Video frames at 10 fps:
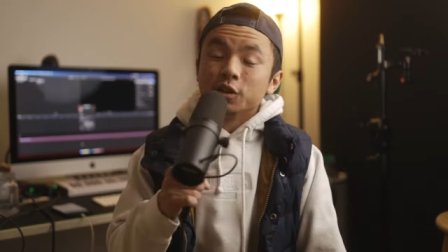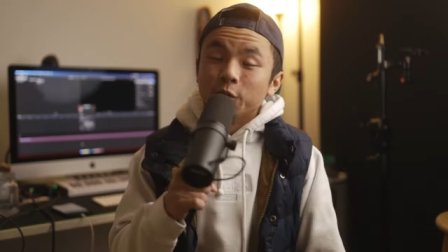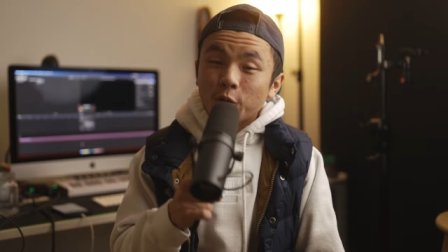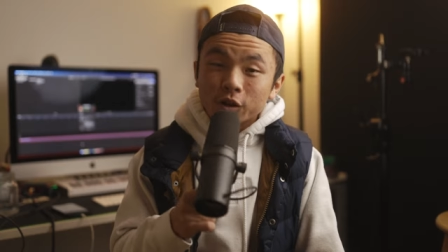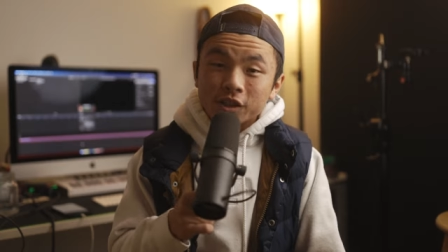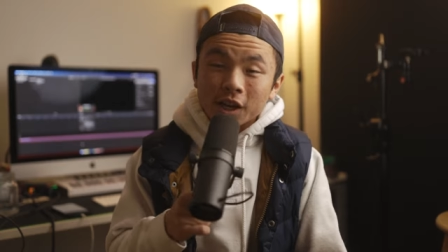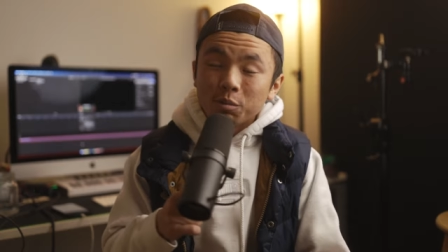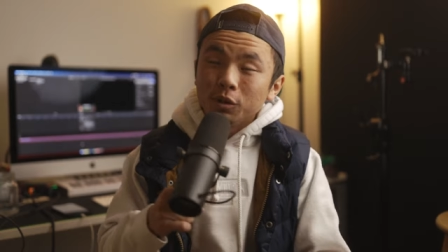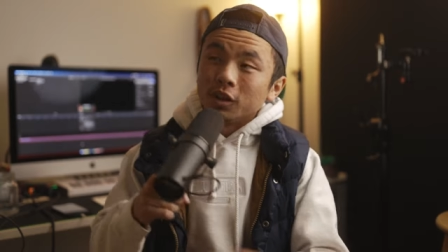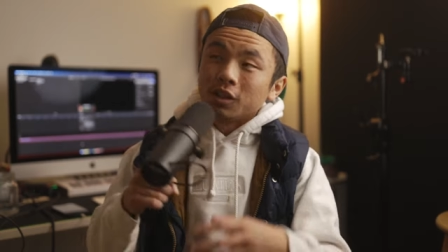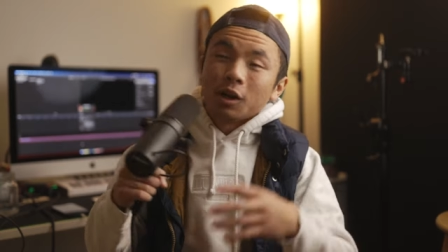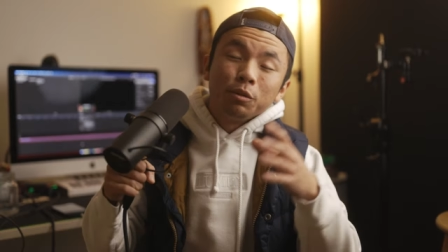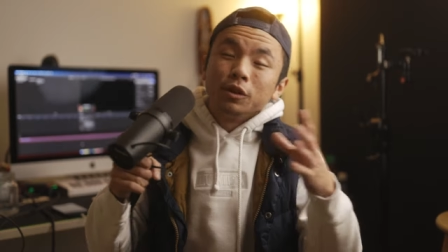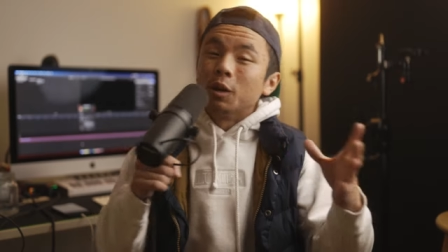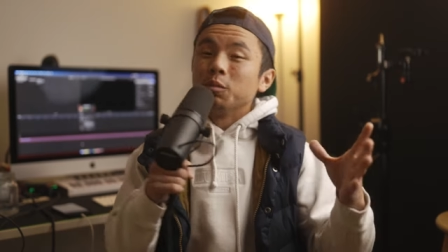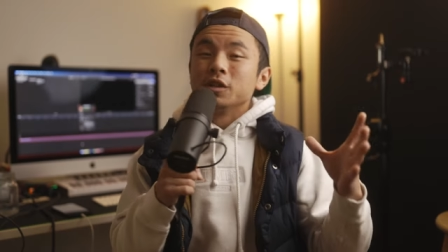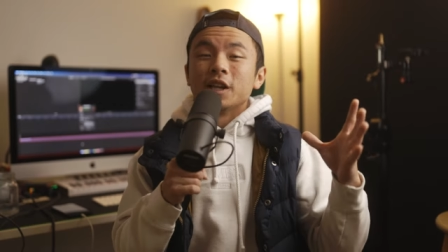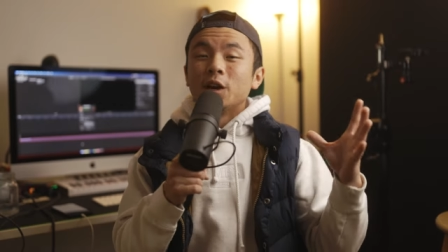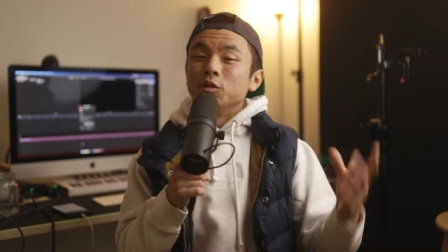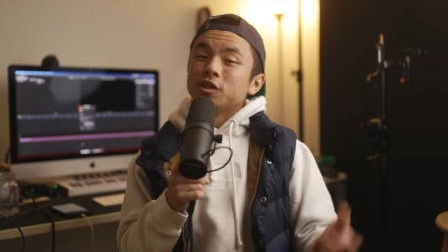So for example, a couple numbers
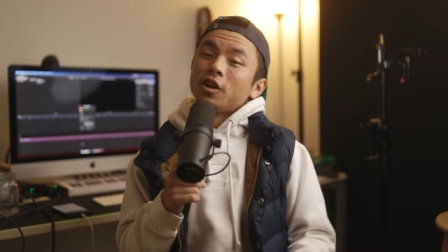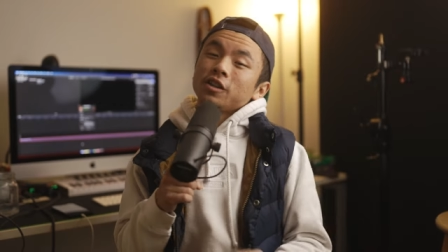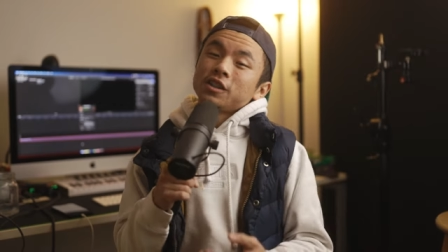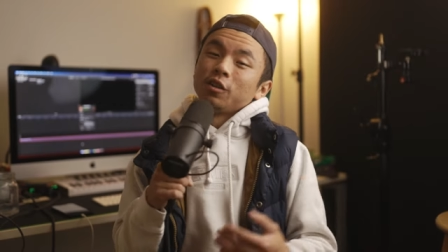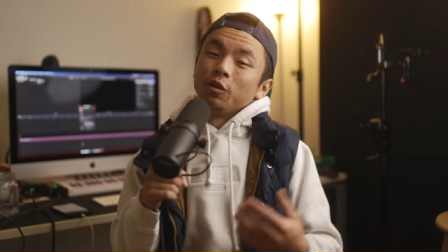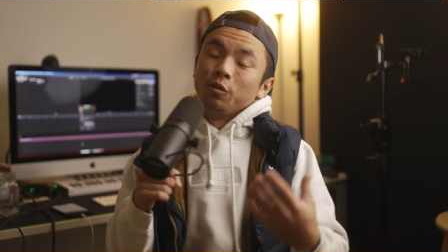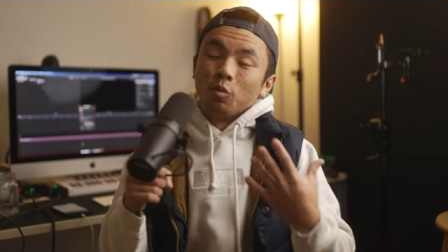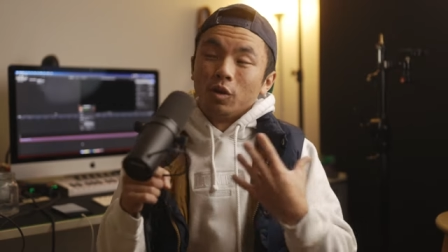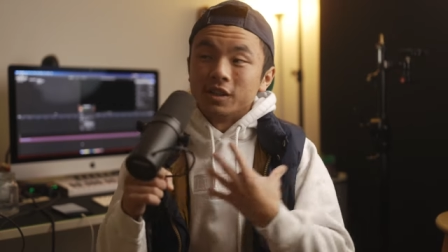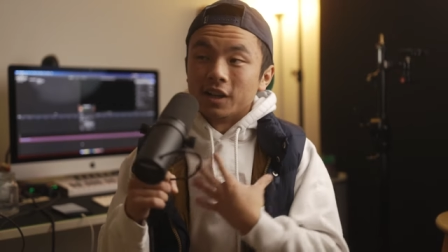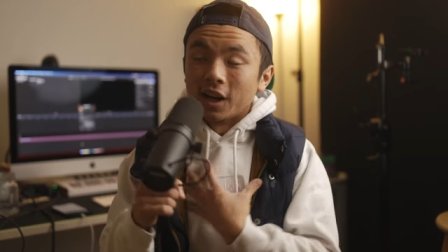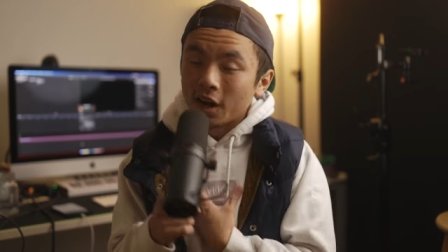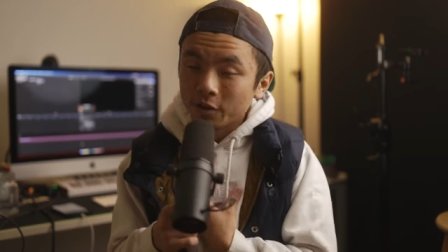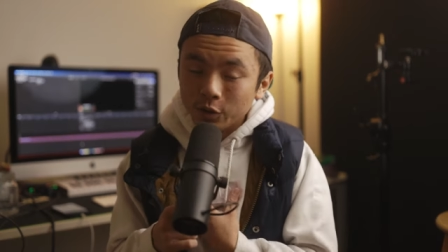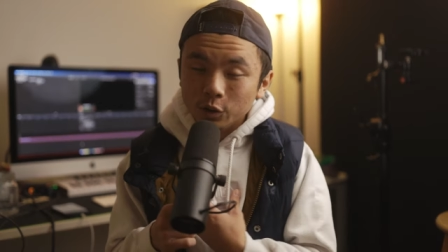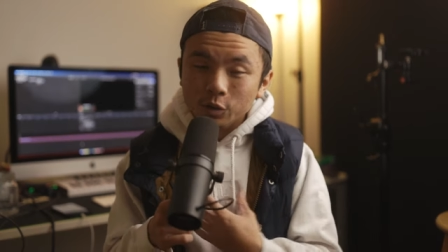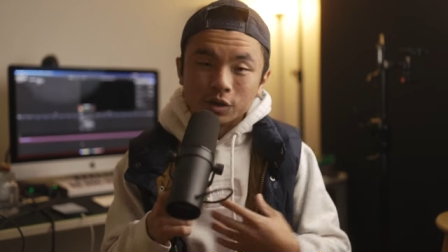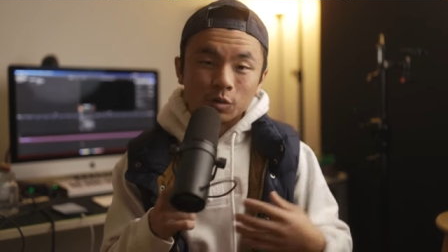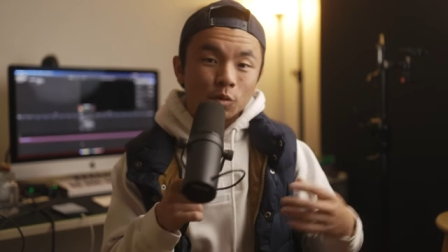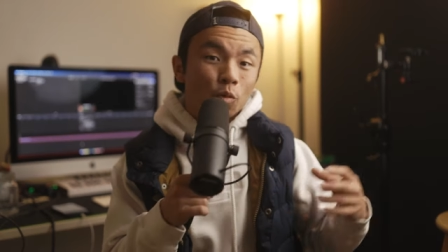that I would toss out of the ones that I've
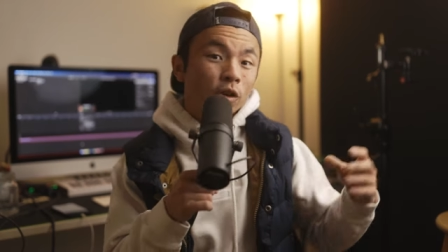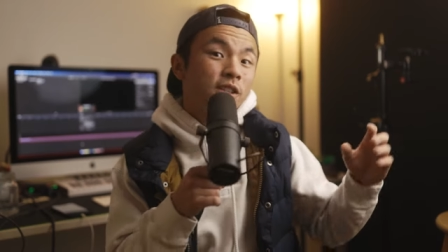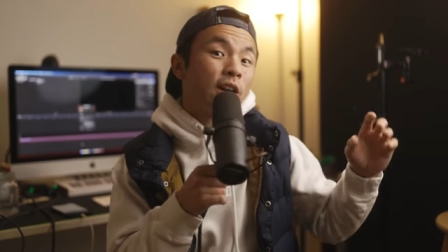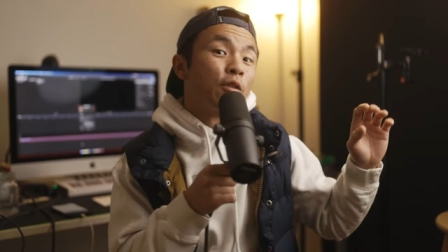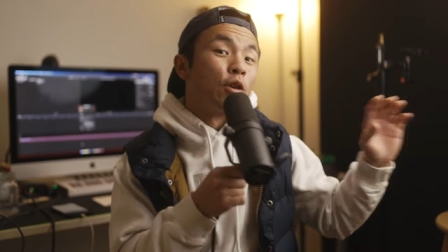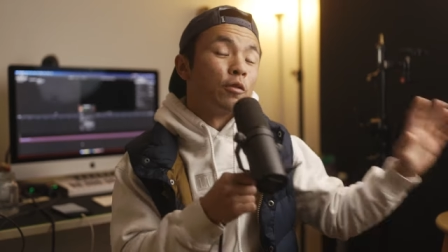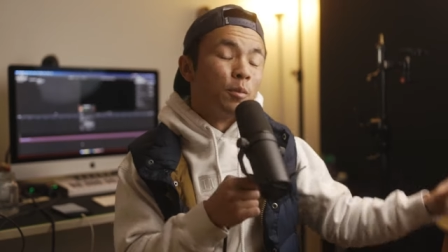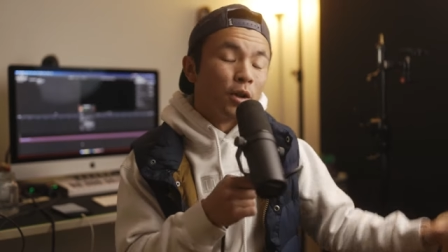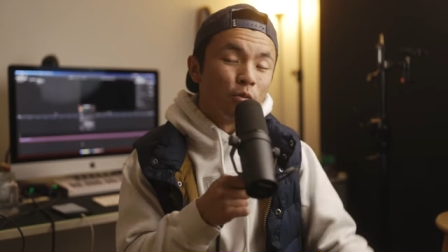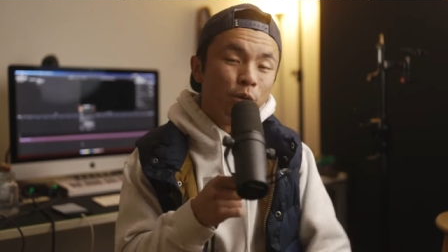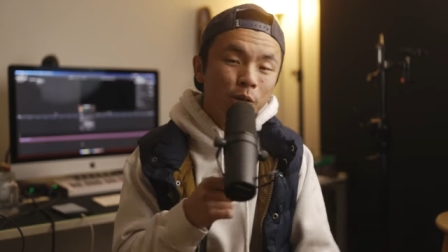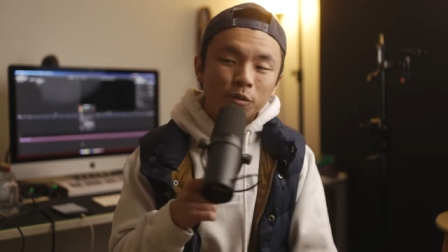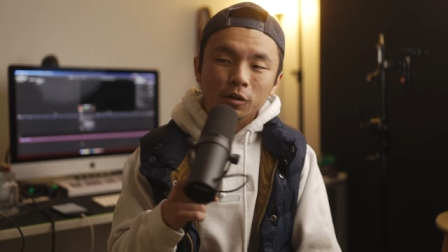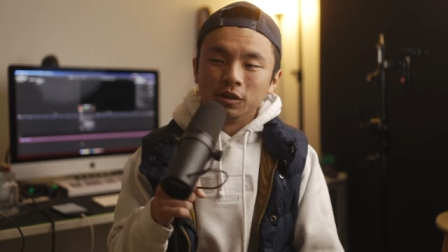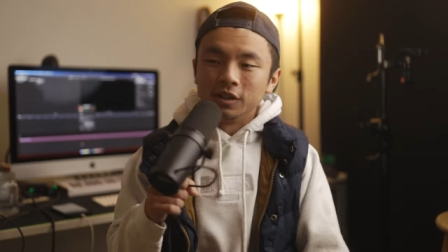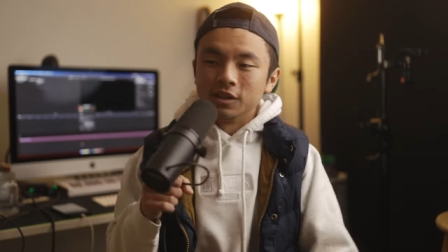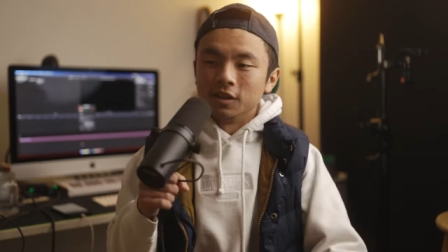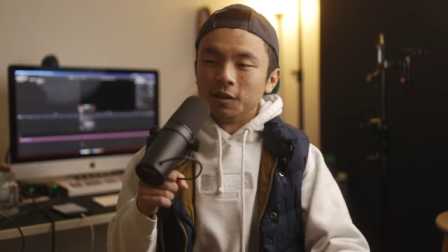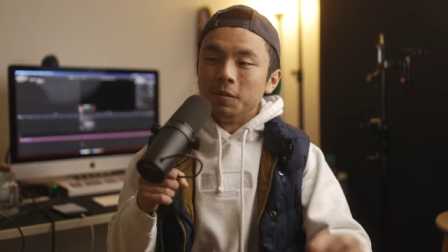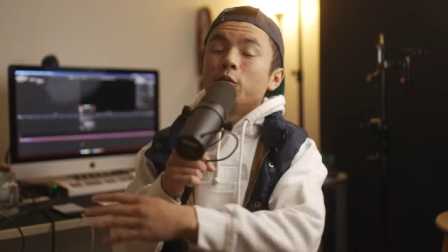used and the ones that I've heard from other people is
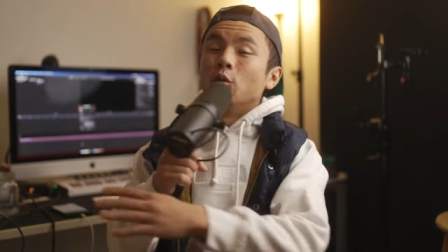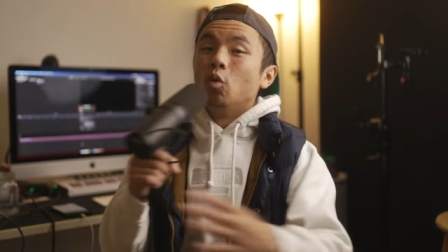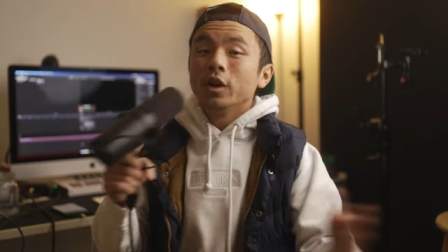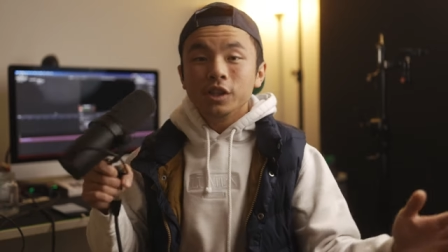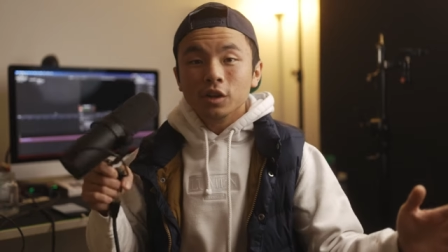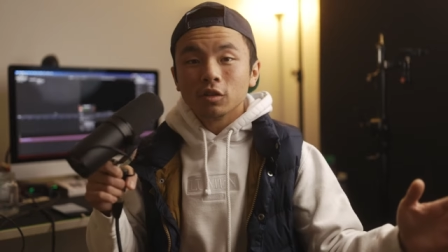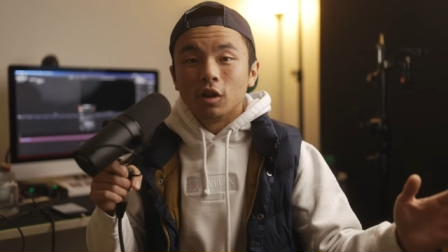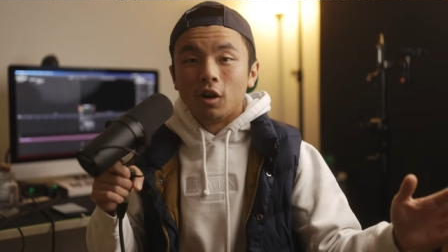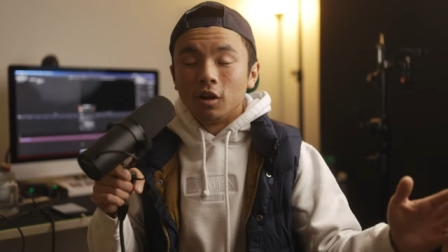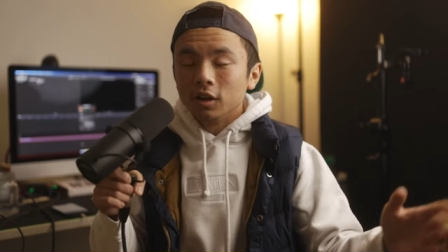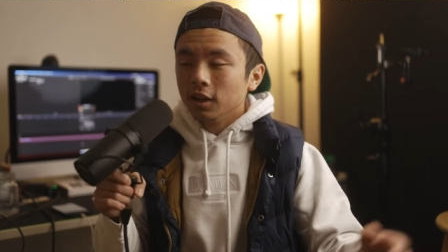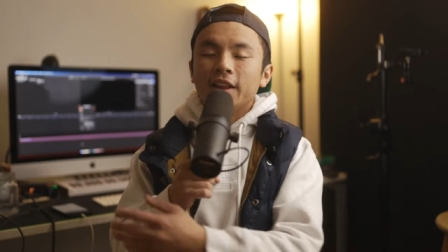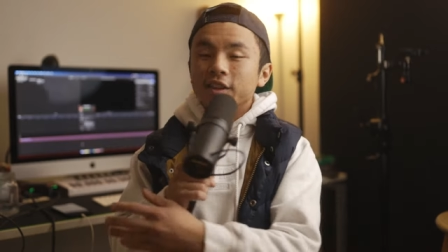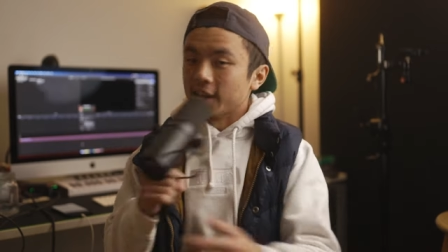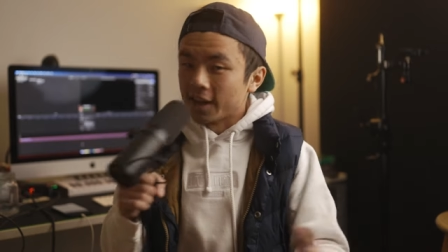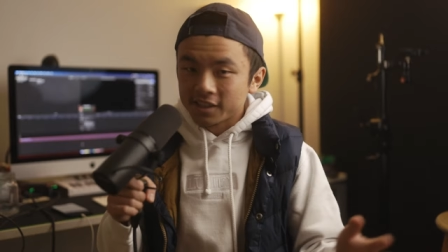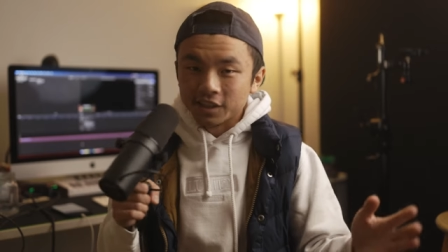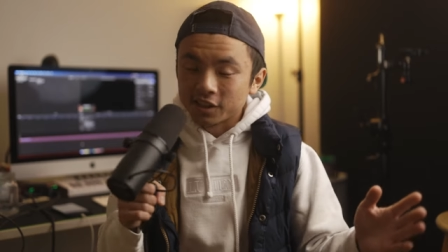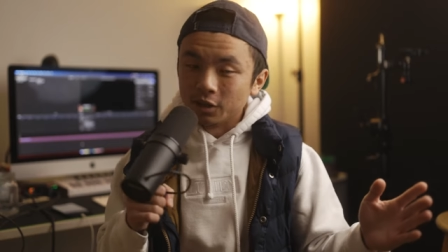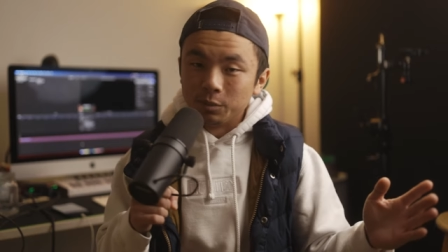um, for one year long, and this
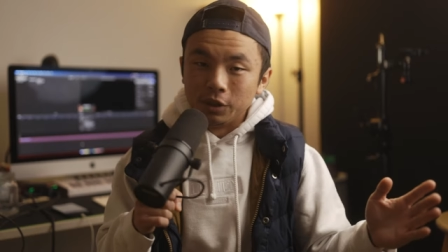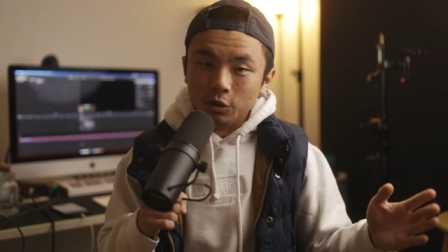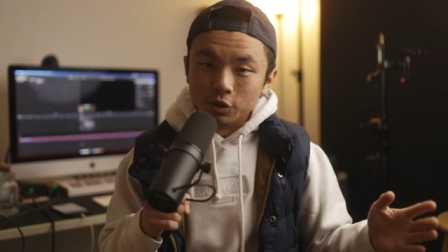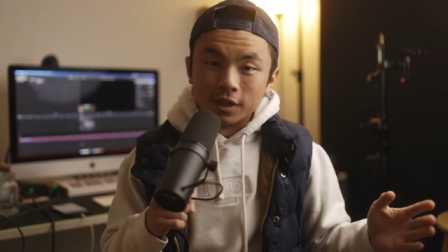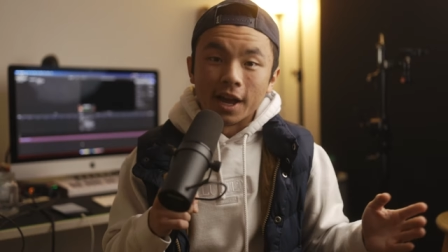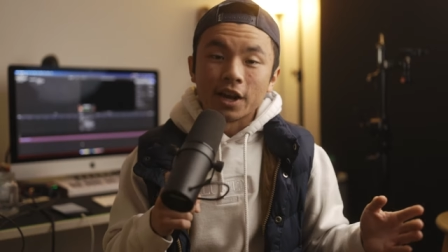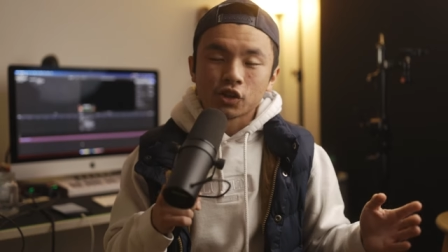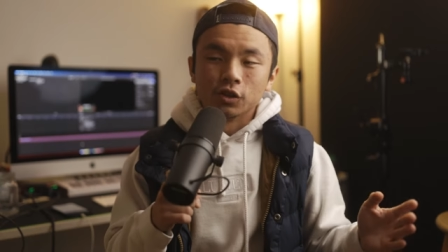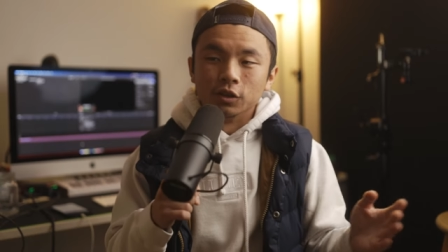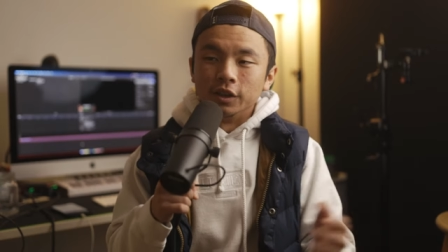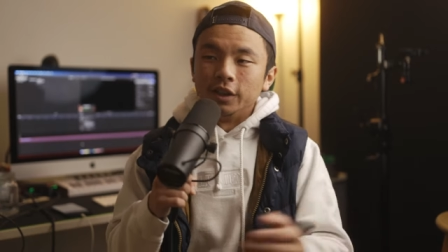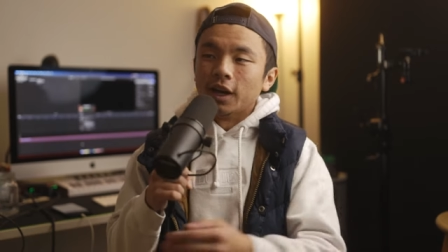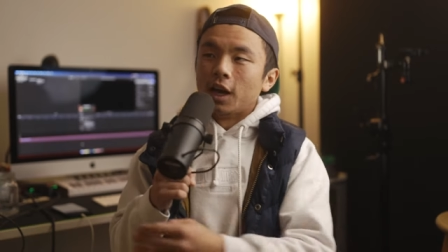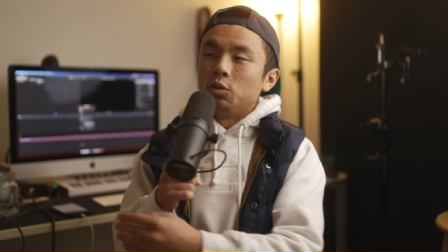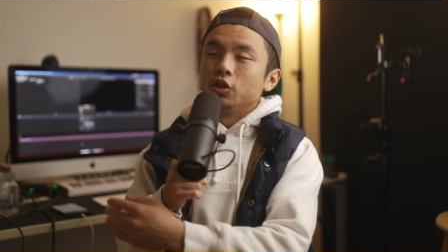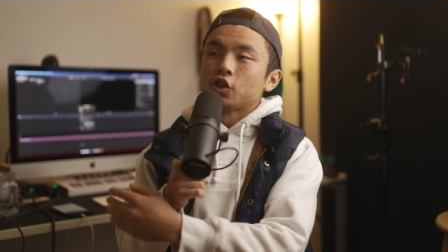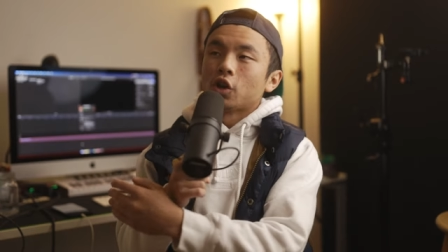asset is going to be used nationally, I would